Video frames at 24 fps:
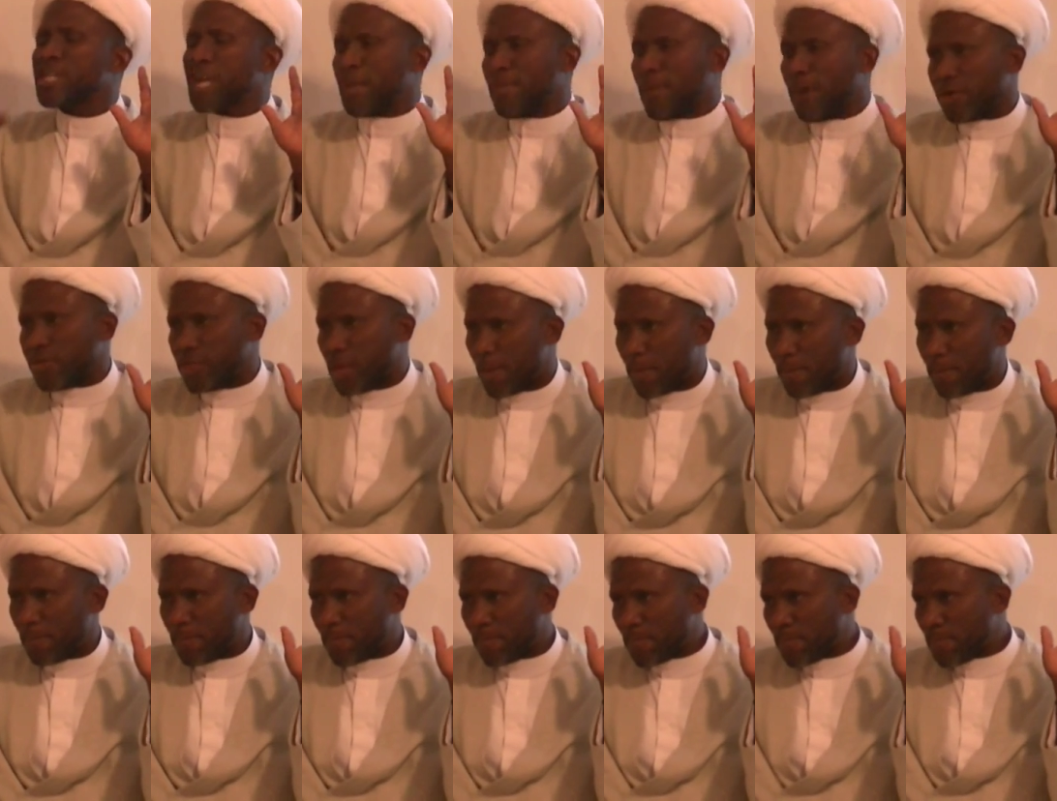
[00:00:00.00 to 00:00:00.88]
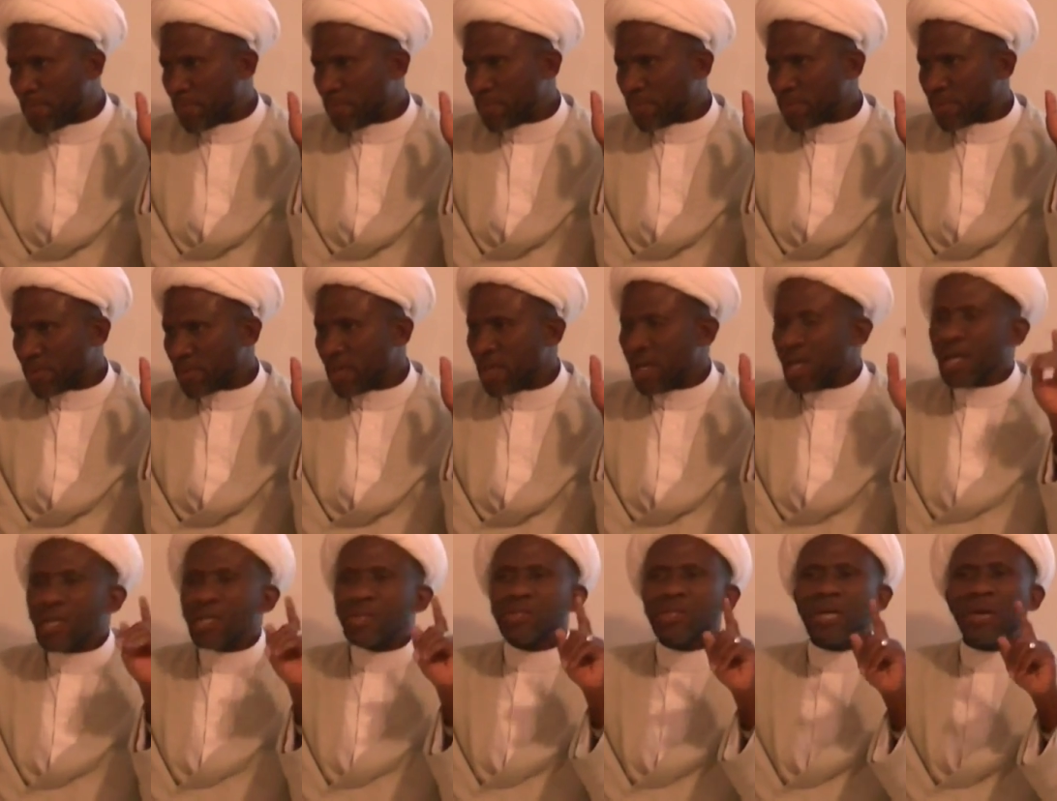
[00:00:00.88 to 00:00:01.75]
about them.
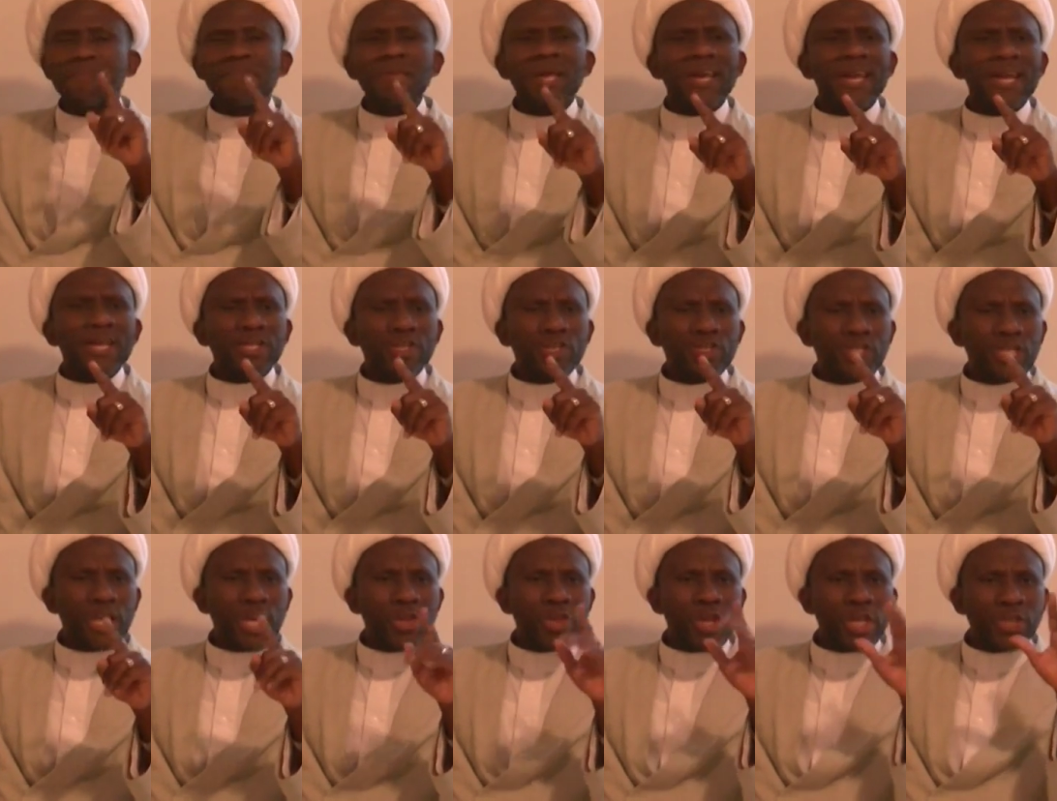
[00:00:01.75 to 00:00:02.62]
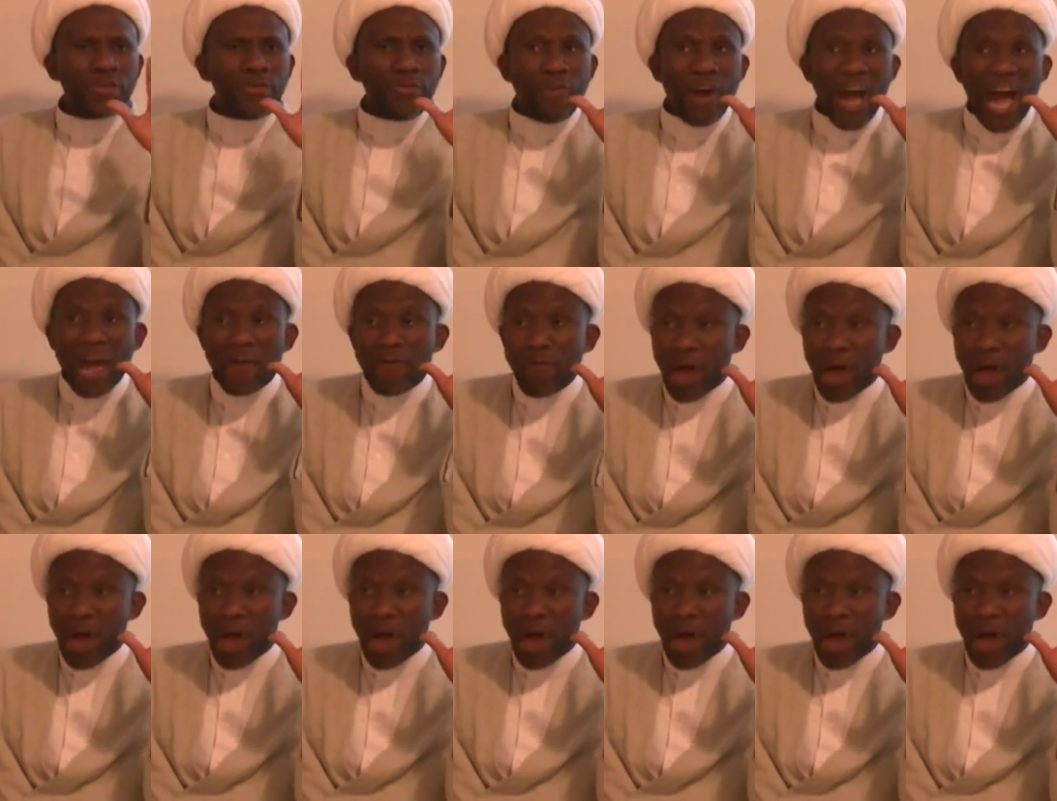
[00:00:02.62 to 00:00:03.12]
Some narrations say these five